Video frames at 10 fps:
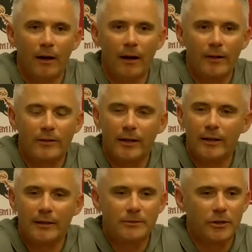All right,
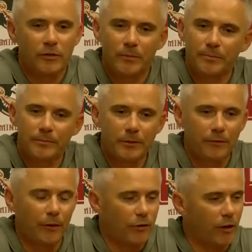uh, just you know,
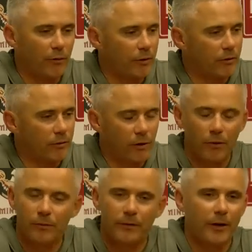first off, just
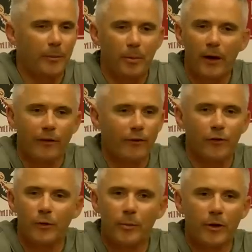so very proud of our
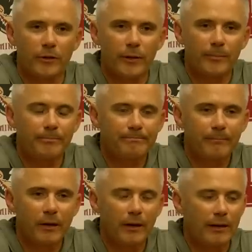football team.
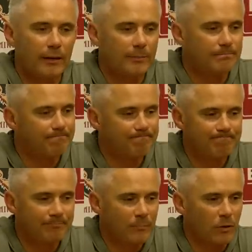Um,
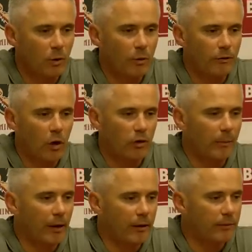you know, we've talked
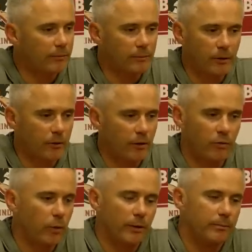about it, you know,
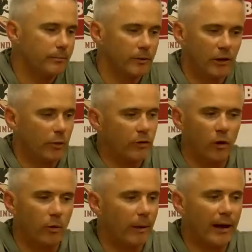since we since we
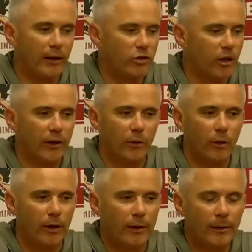started back in
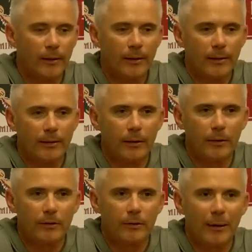January. You know,
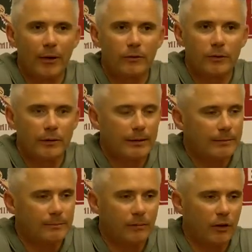it's about uh,
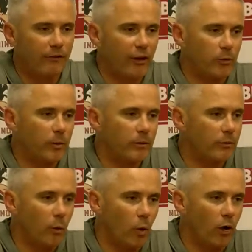the investment,
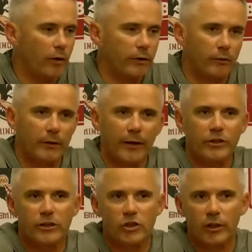the work, the
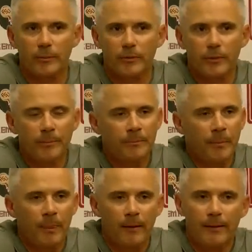relationships.
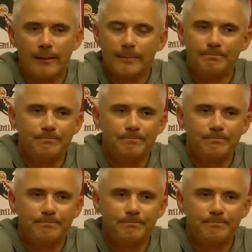Uh,